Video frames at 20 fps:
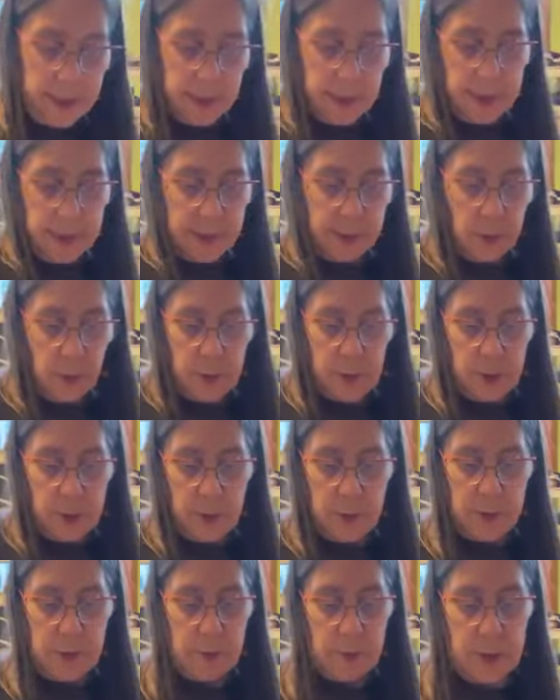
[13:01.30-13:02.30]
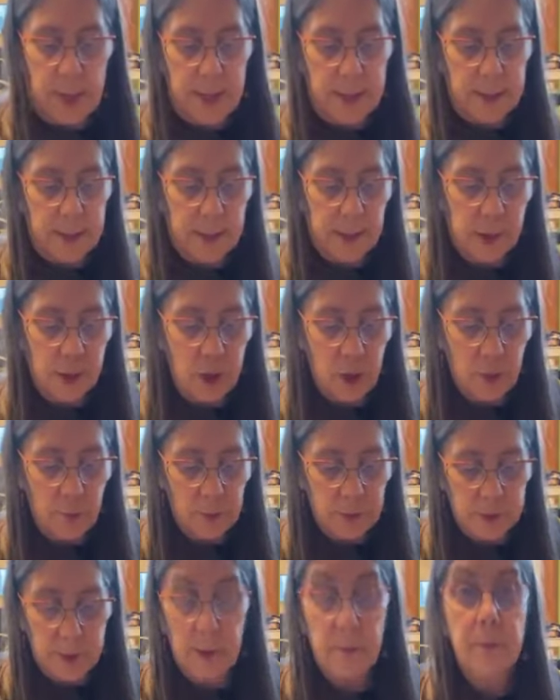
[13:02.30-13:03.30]
this because I want to do some like snow
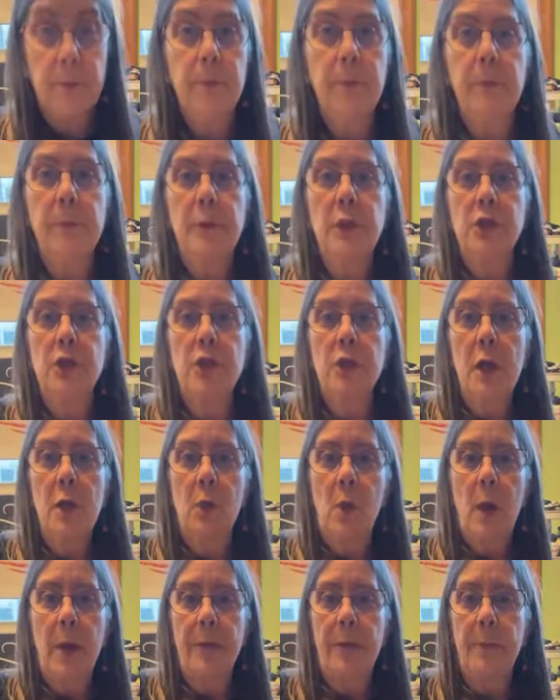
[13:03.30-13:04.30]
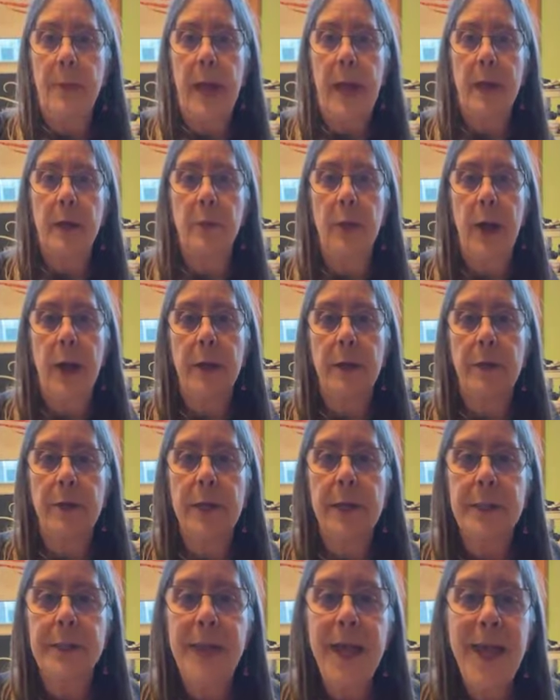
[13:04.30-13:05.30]
on the background of
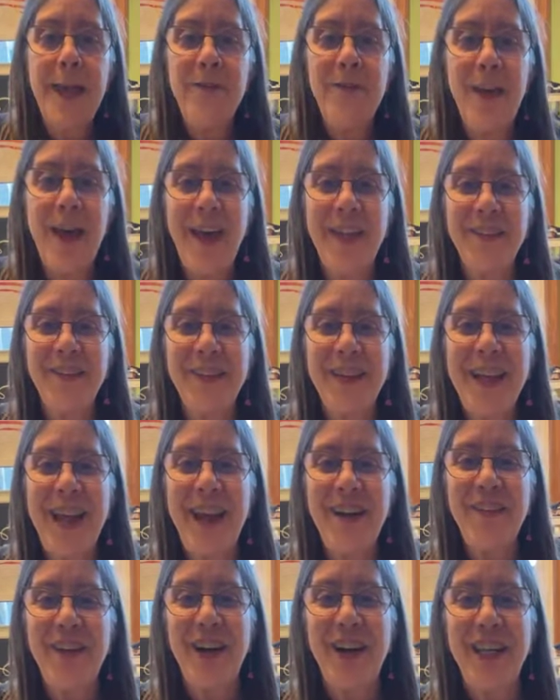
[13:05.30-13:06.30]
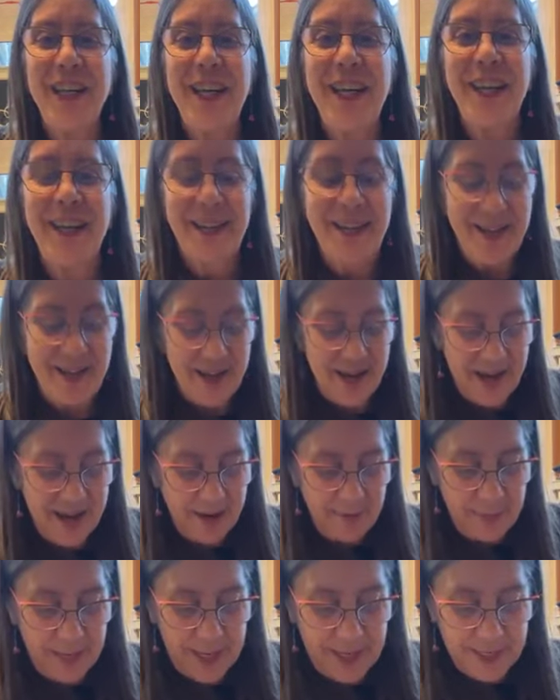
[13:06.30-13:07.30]
this. Hey, Valerie, how are you?
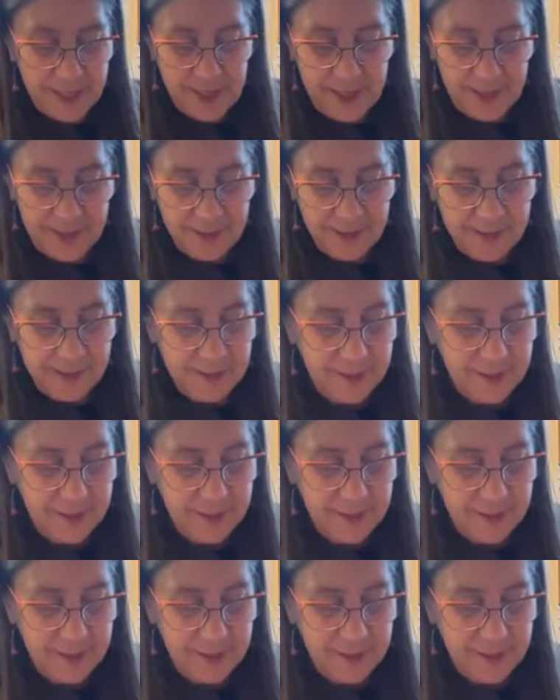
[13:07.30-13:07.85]
Hi, Amanda.